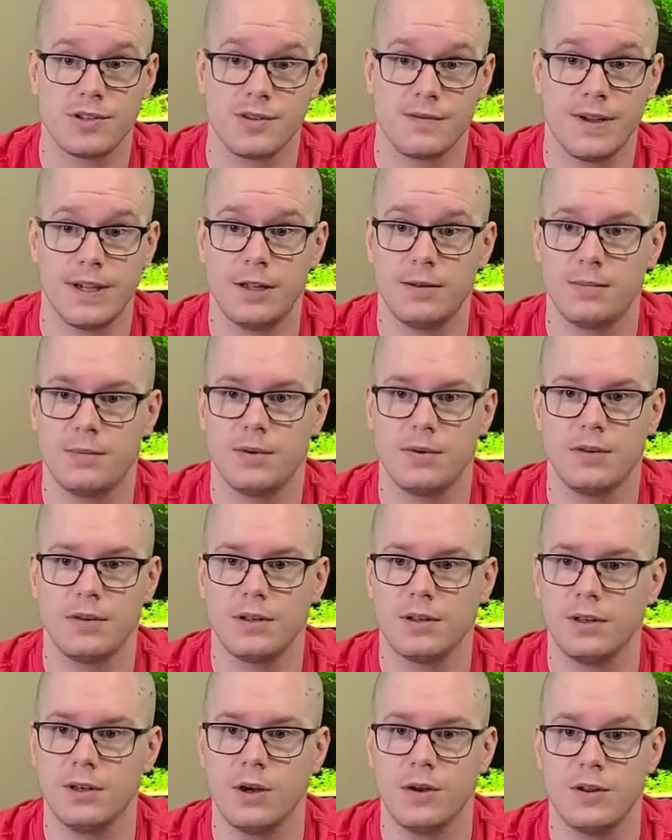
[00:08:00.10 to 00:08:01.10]
available.
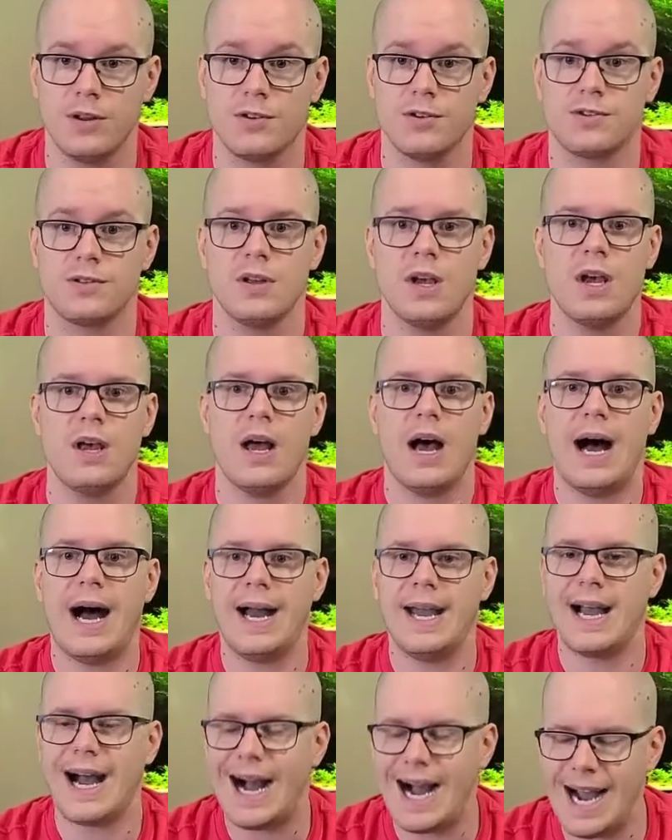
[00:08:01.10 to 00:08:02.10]
You know, there's I
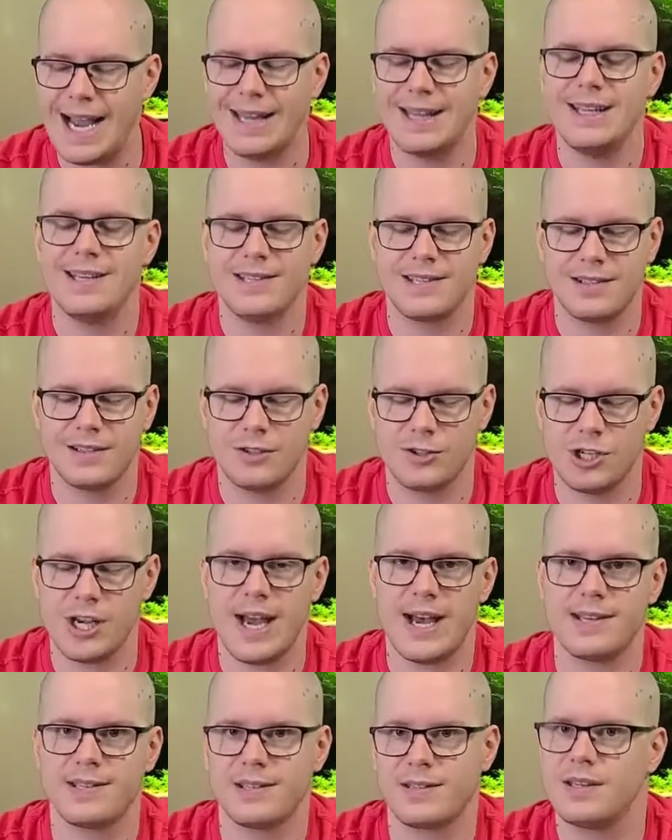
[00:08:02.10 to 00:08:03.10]
highly
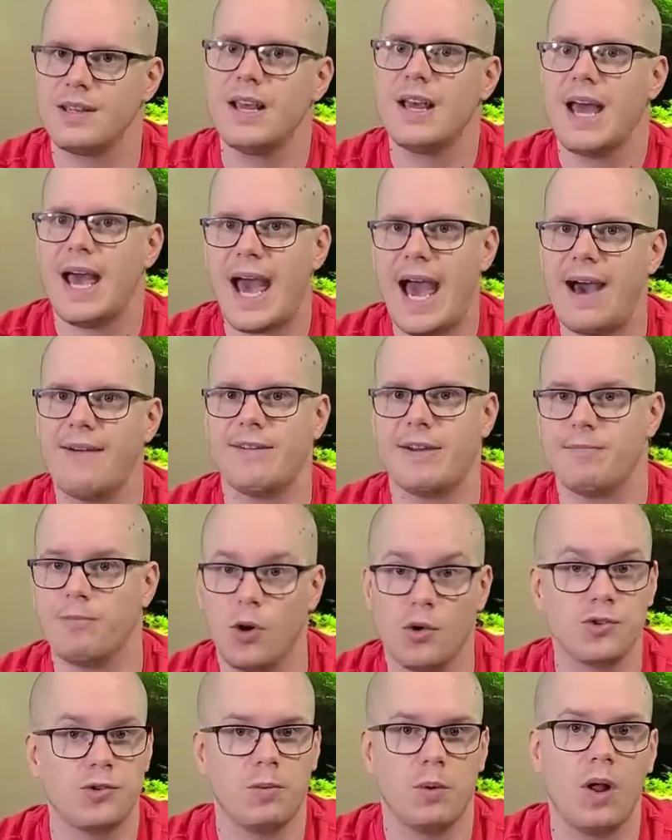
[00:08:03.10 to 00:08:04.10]
suggest having
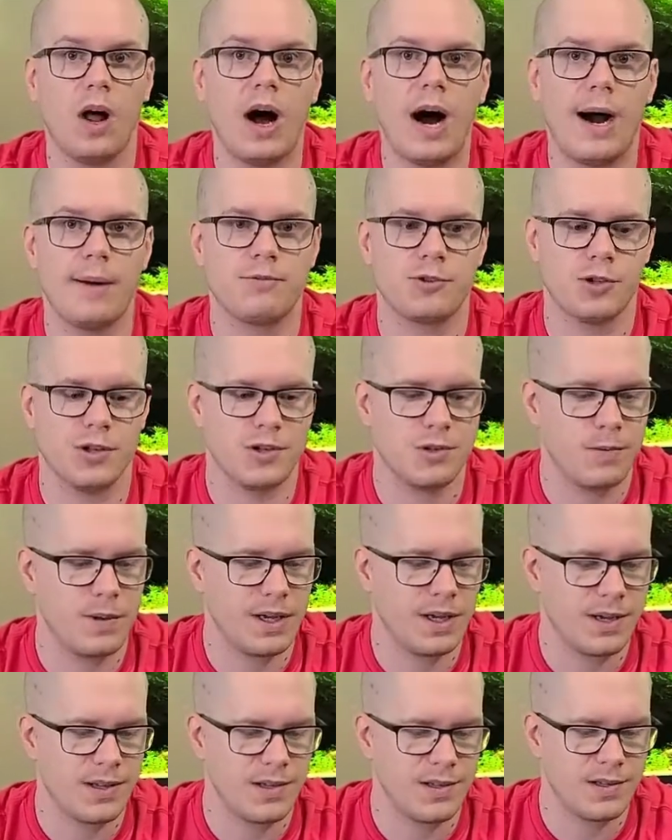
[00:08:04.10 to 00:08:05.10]
multiple options
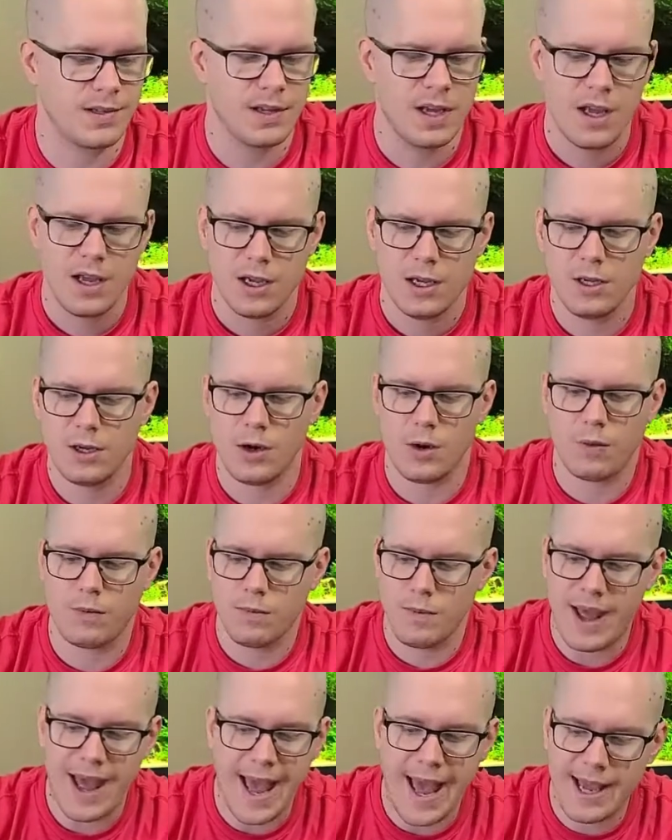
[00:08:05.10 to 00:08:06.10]
because you know
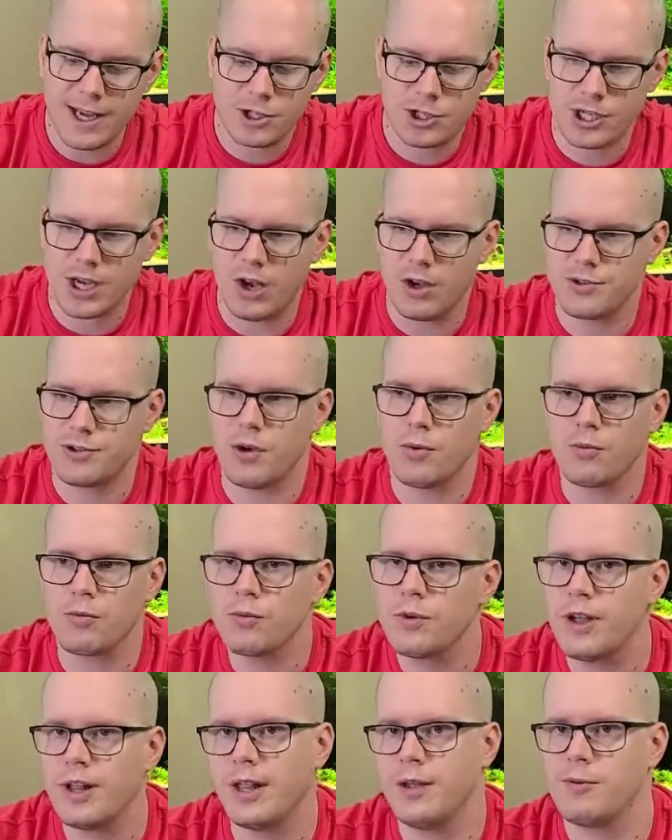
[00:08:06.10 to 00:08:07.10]
eggshells are
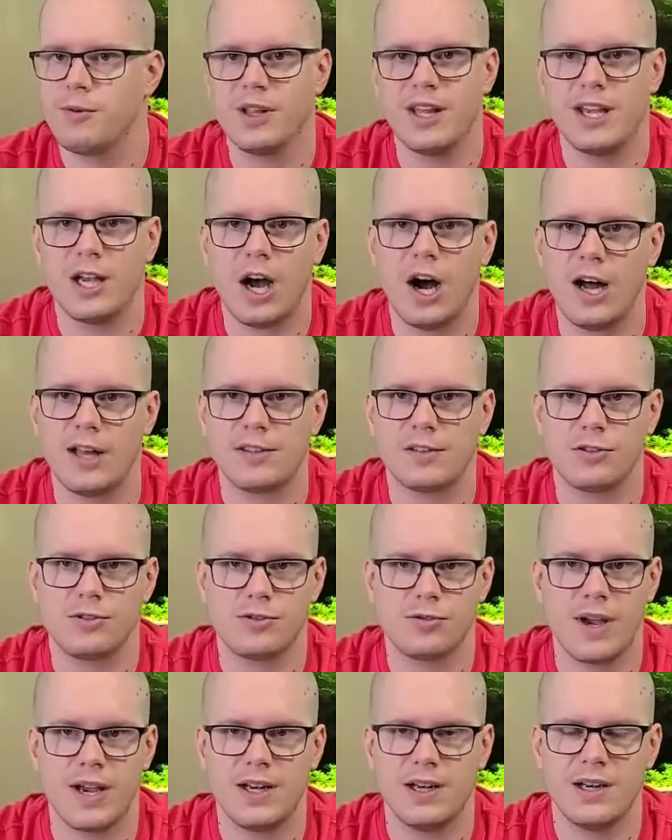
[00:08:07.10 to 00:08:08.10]
really really
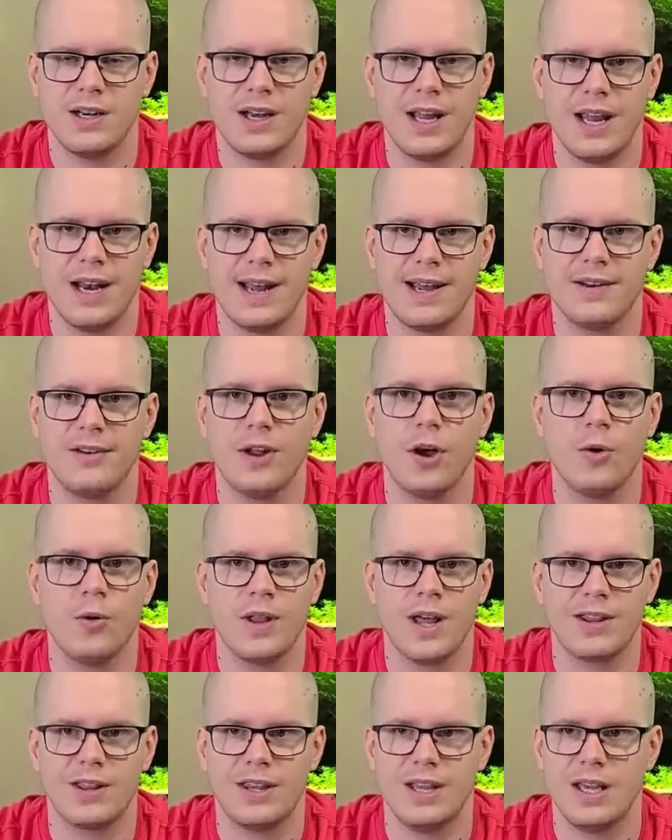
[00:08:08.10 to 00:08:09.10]
concentrated, and I know
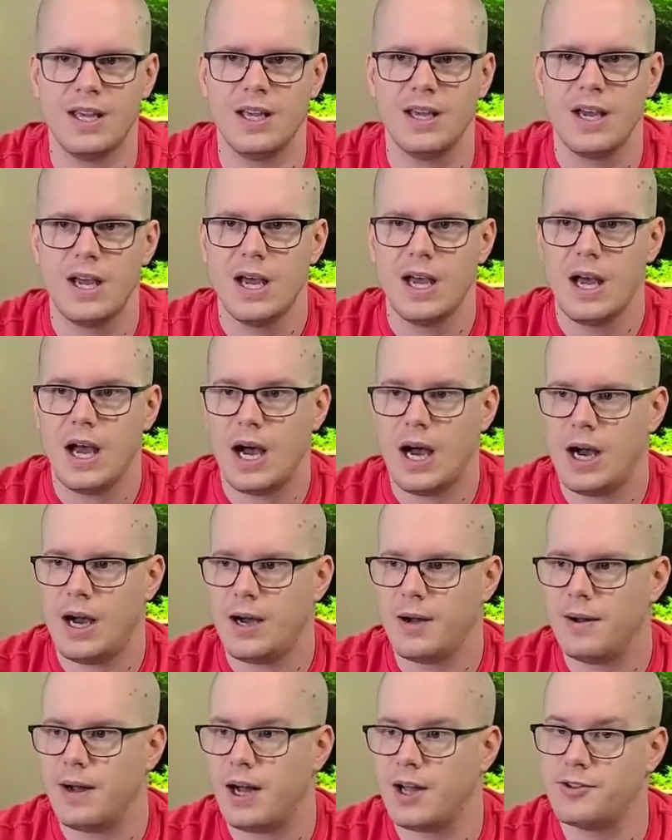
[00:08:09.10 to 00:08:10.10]
that the
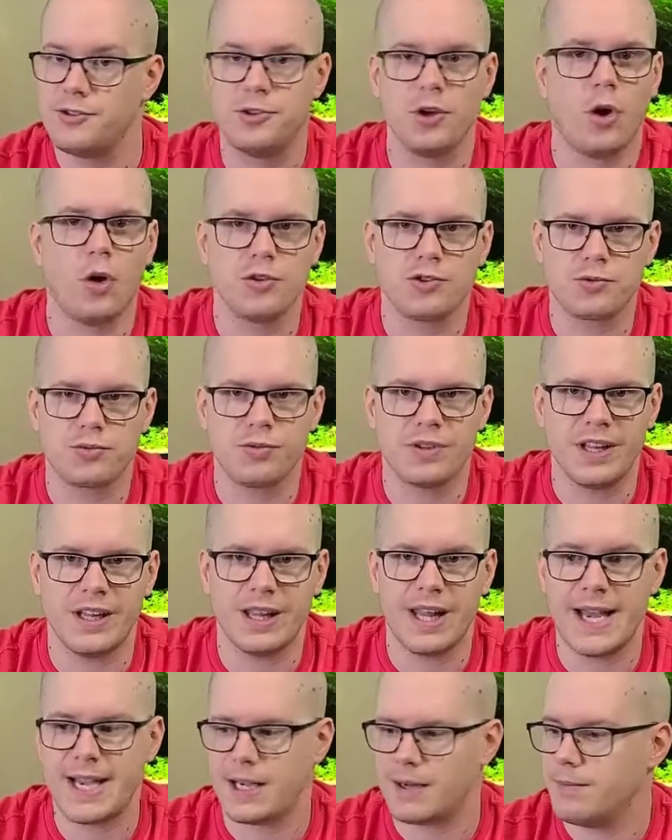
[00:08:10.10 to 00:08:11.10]
uh, adults really
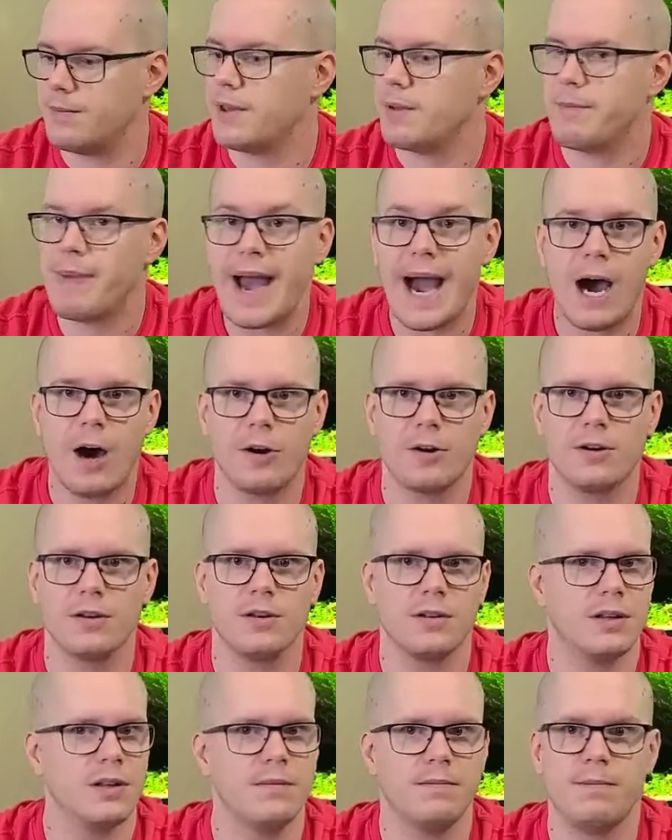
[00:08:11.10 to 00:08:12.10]
like them. The
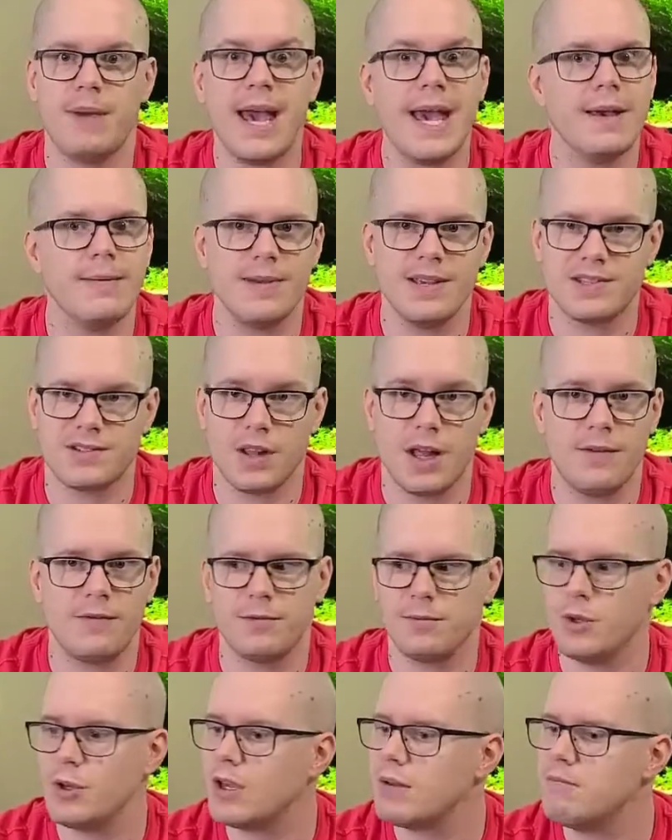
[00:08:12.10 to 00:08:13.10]
powdered, the babies love
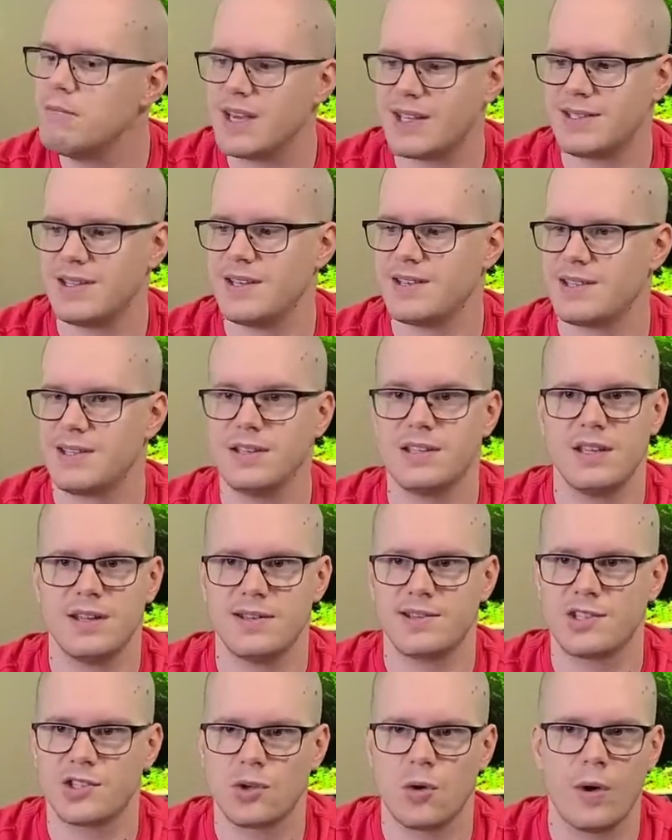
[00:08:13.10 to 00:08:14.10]
them. You can mix this into the
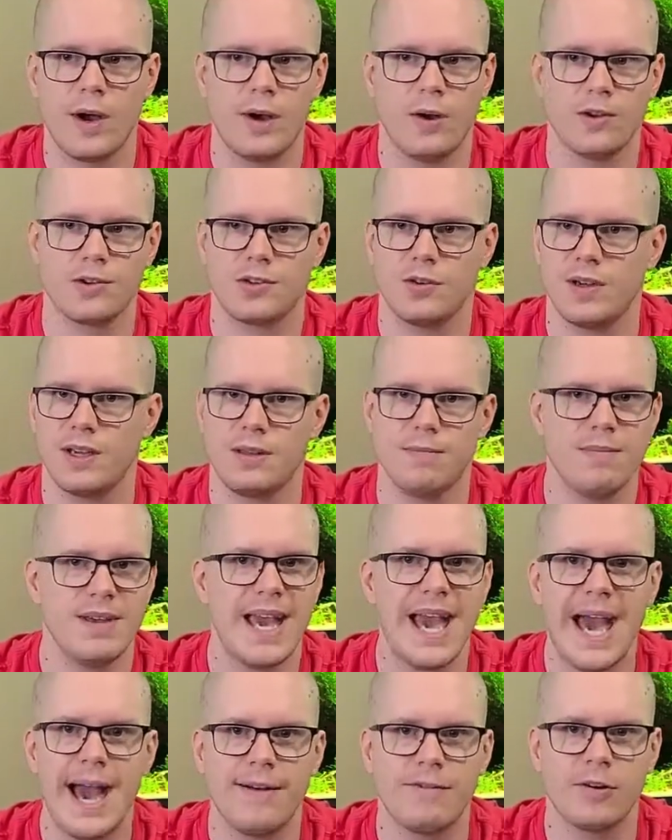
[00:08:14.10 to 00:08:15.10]
soil so they can be
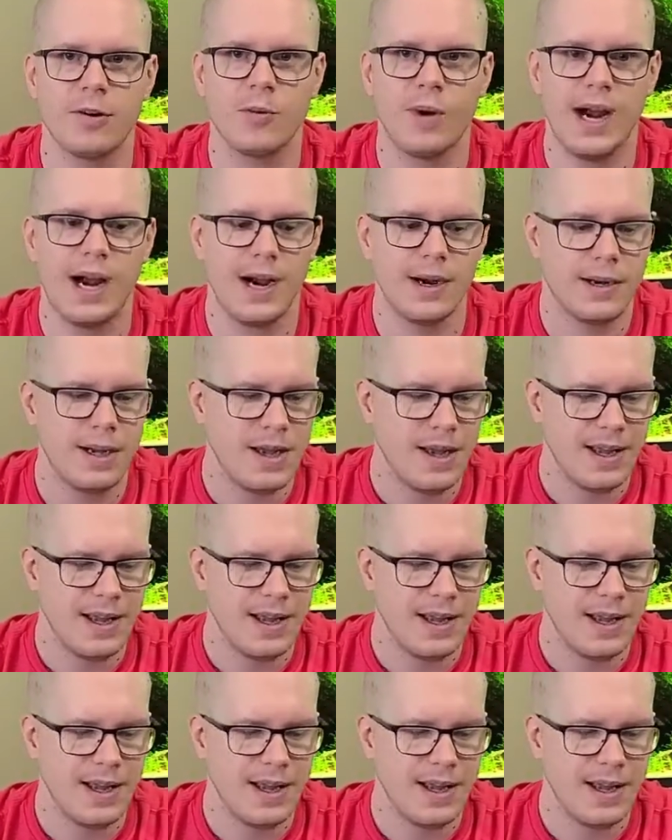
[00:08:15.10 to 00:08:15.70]
everywhere.